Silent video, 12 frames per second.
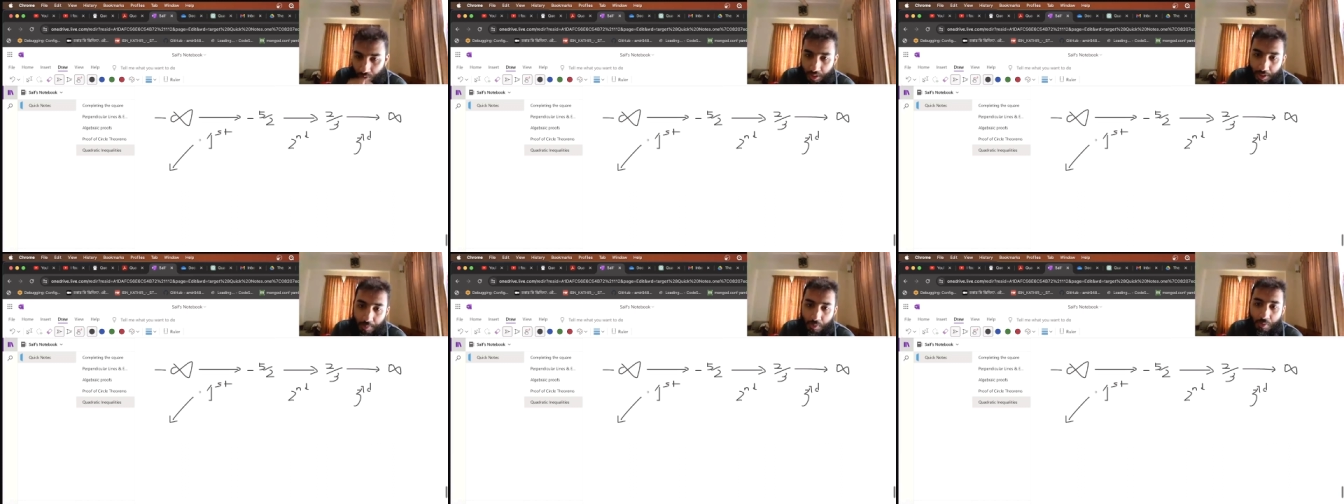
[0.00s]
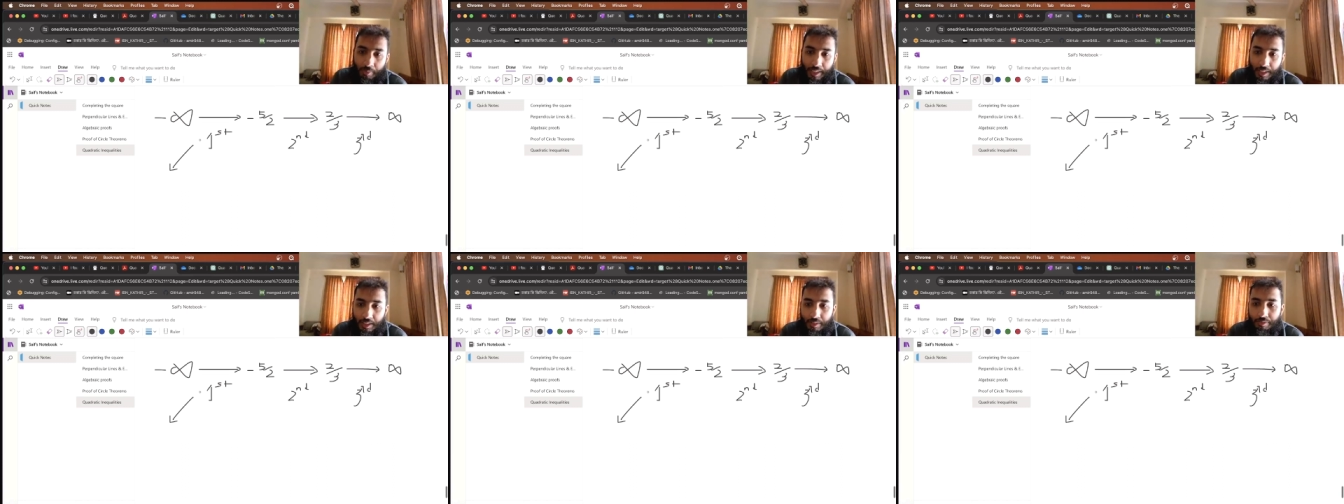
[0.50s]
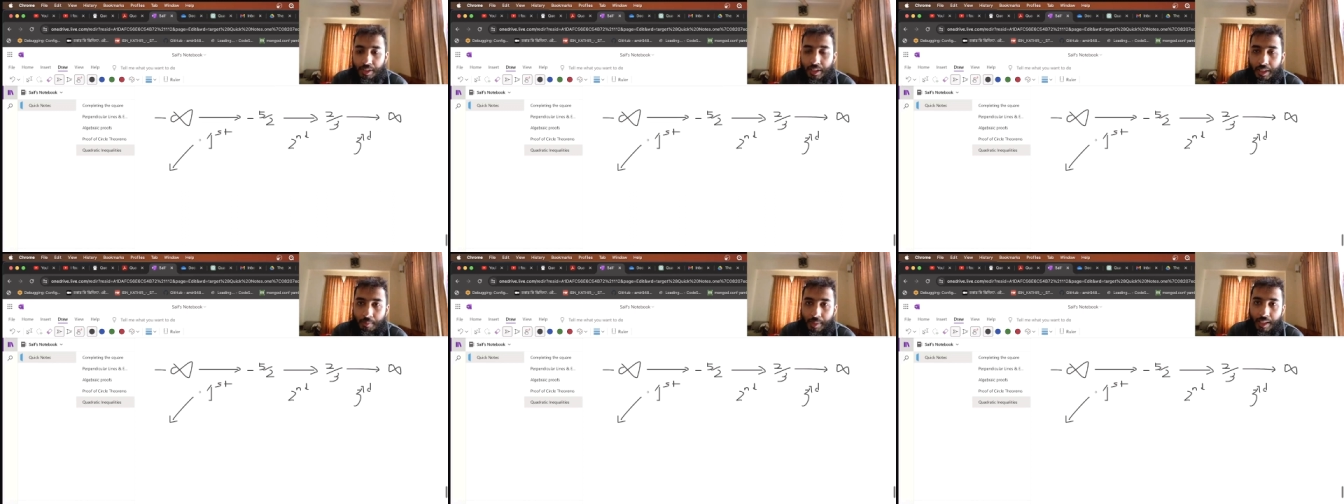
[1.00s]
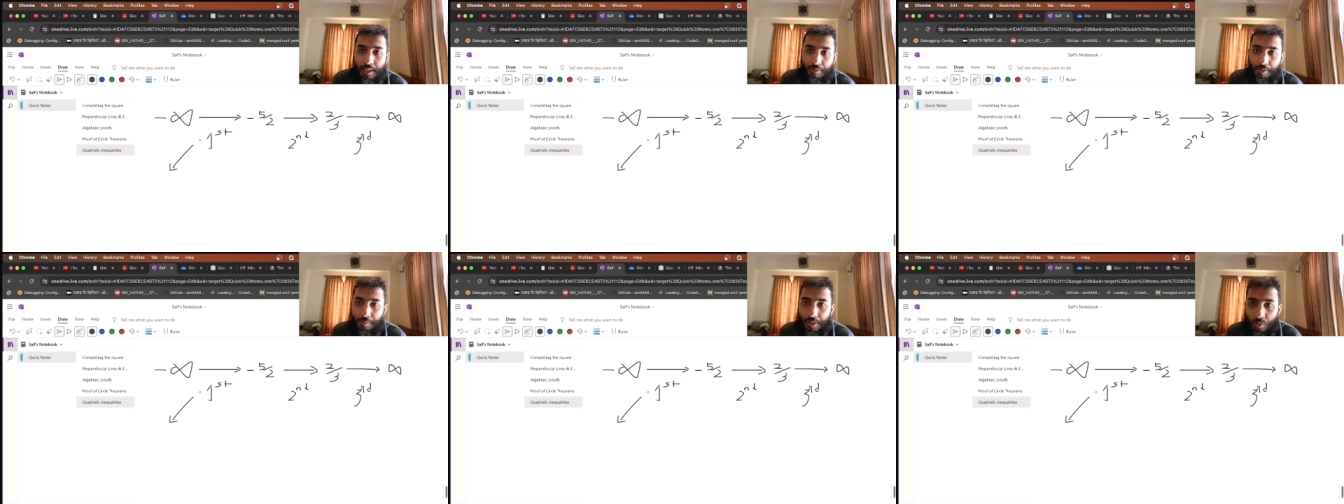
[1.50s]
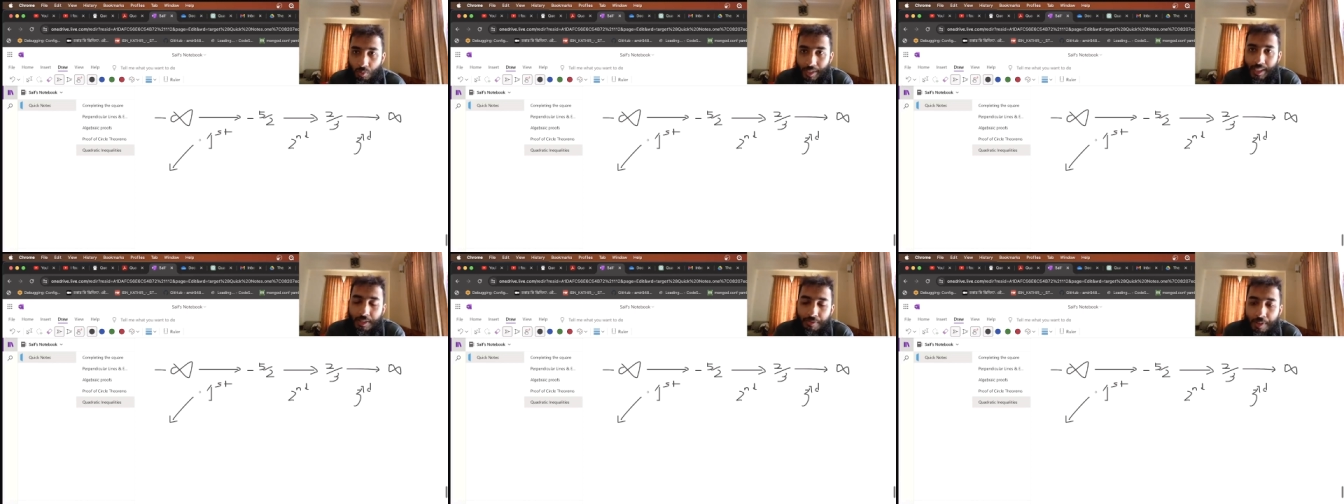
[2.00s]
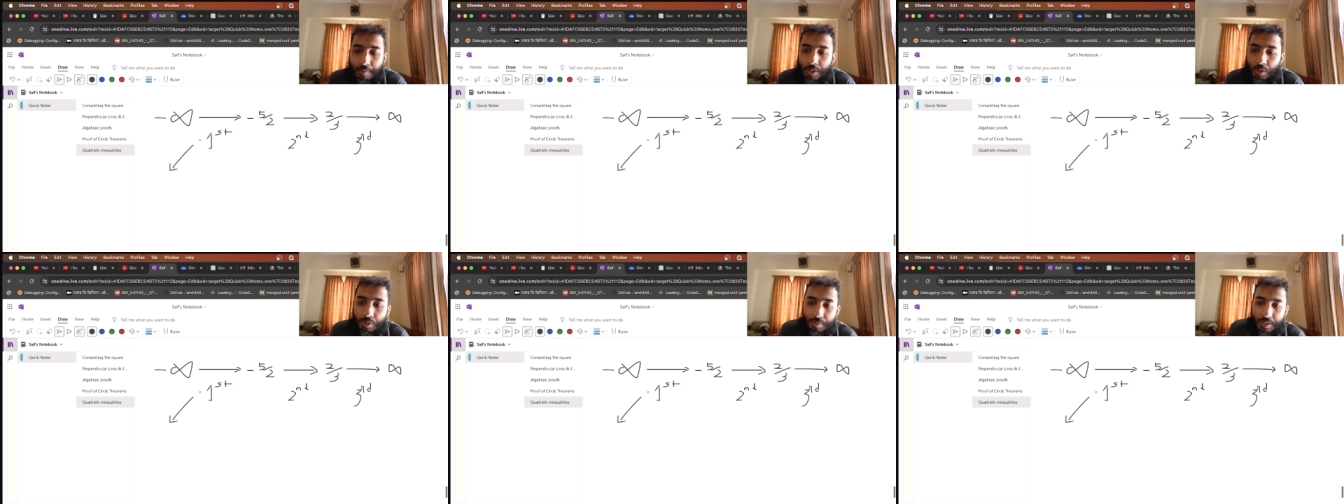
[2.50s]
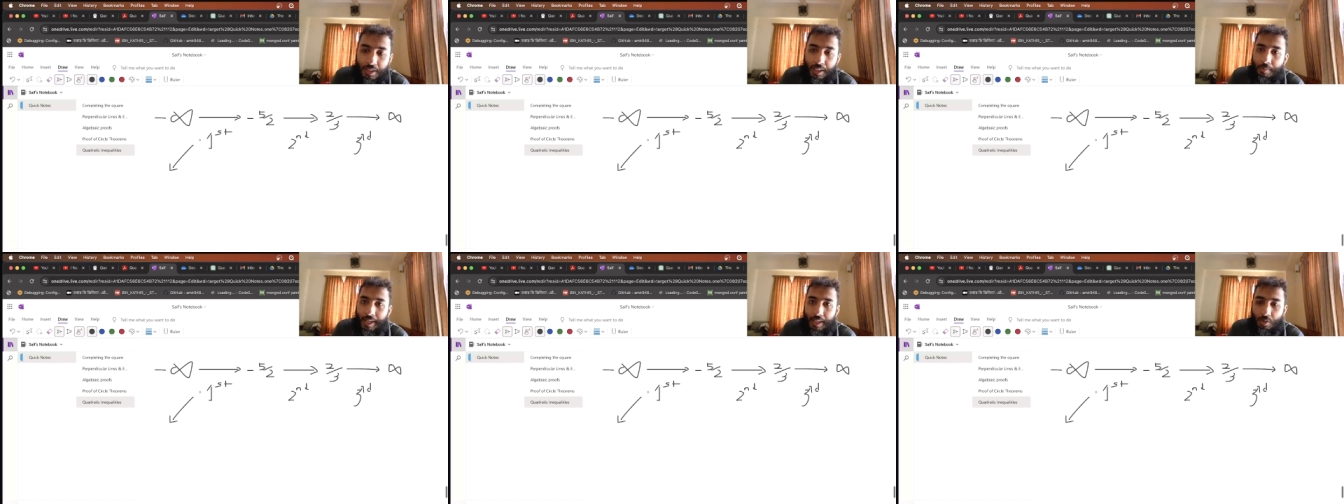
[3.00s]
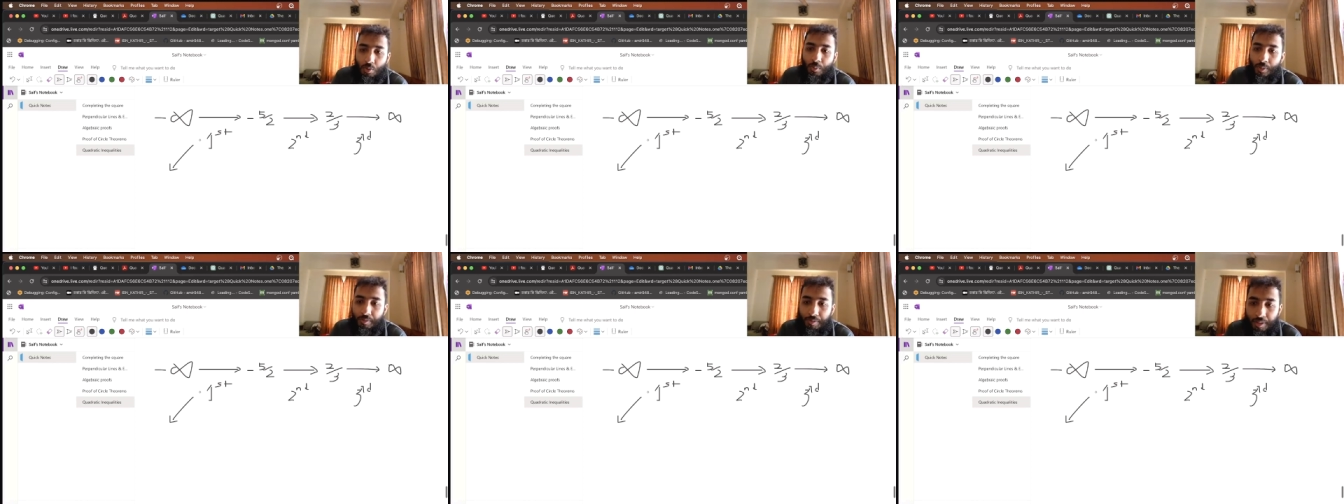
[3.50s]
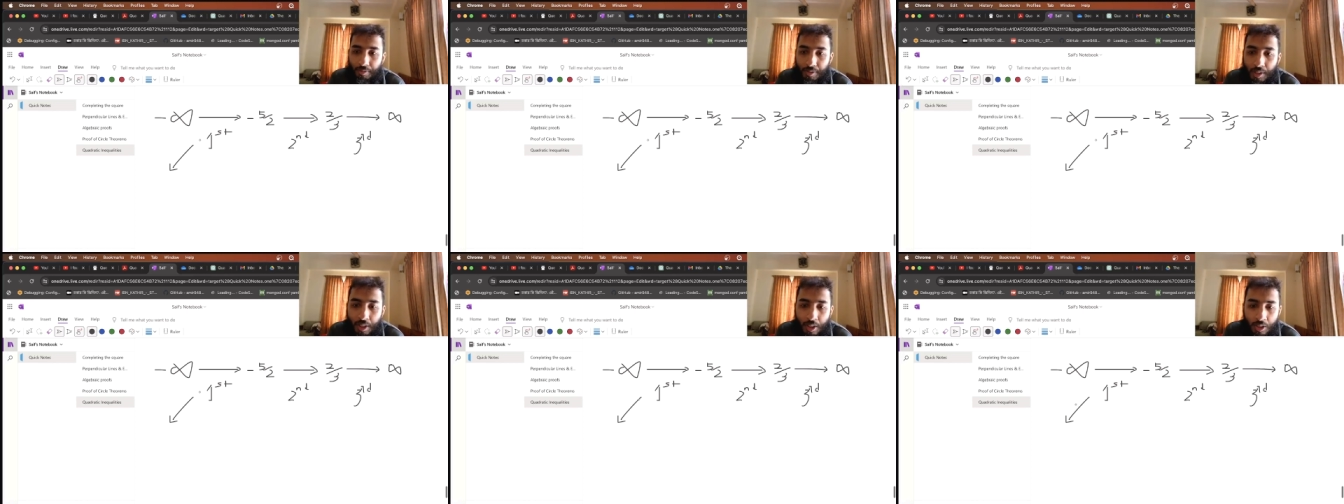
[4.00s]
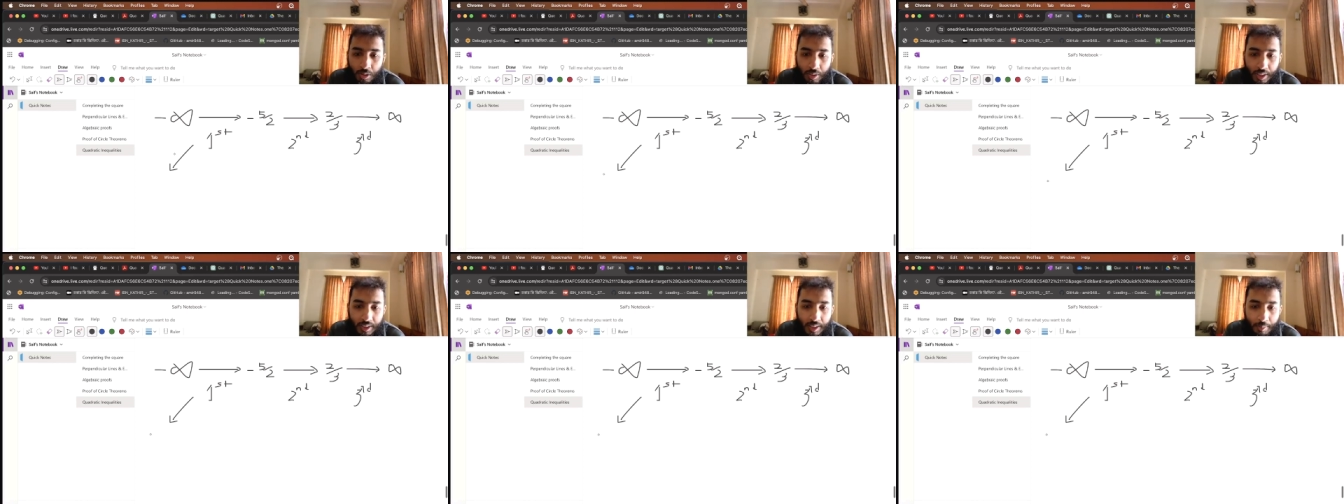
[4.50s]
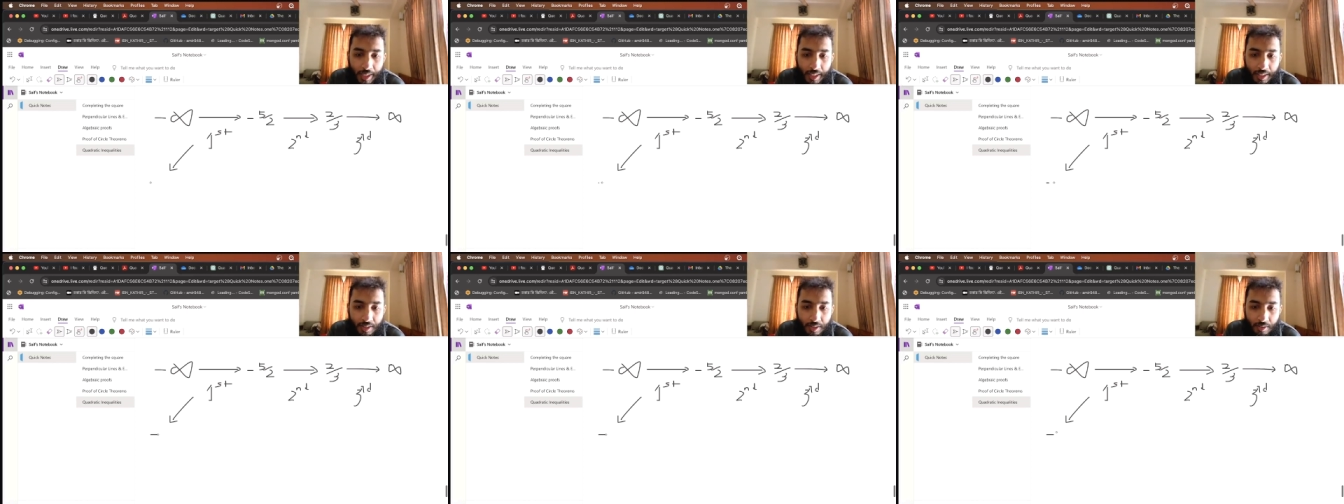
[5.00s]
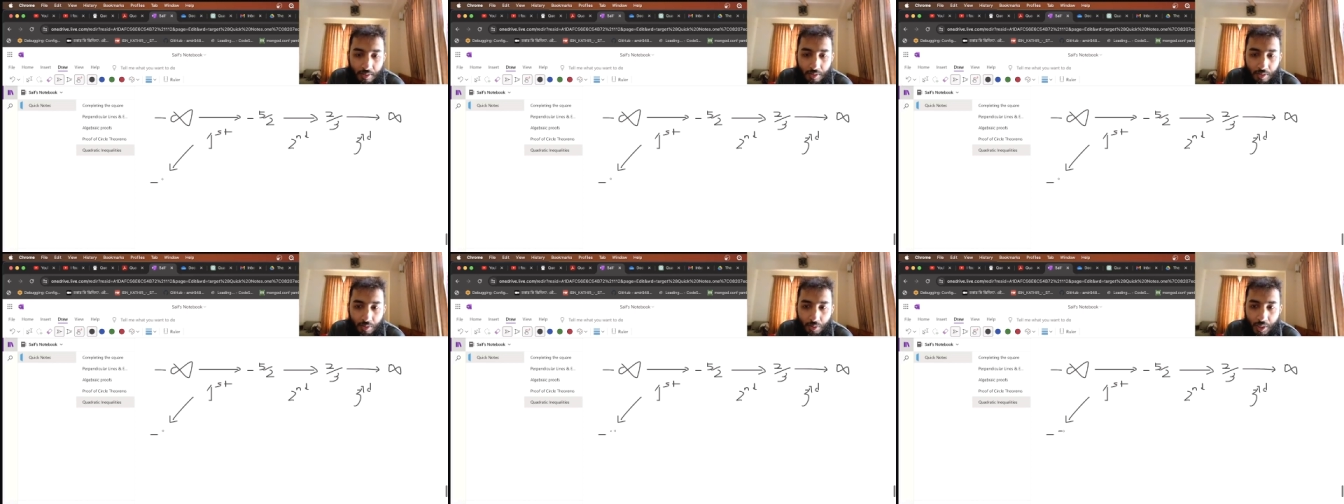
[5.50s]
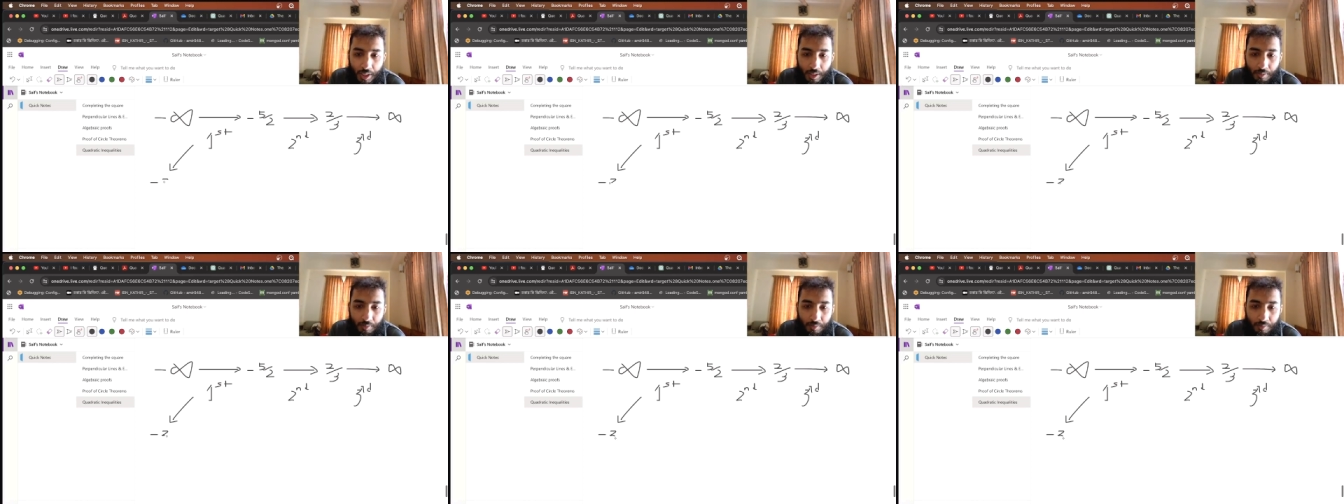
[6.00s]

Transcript: is between minus infinity and minus 5 by 2? Minus 5 by 2 is basically minus 2.5. So let's say minus 3.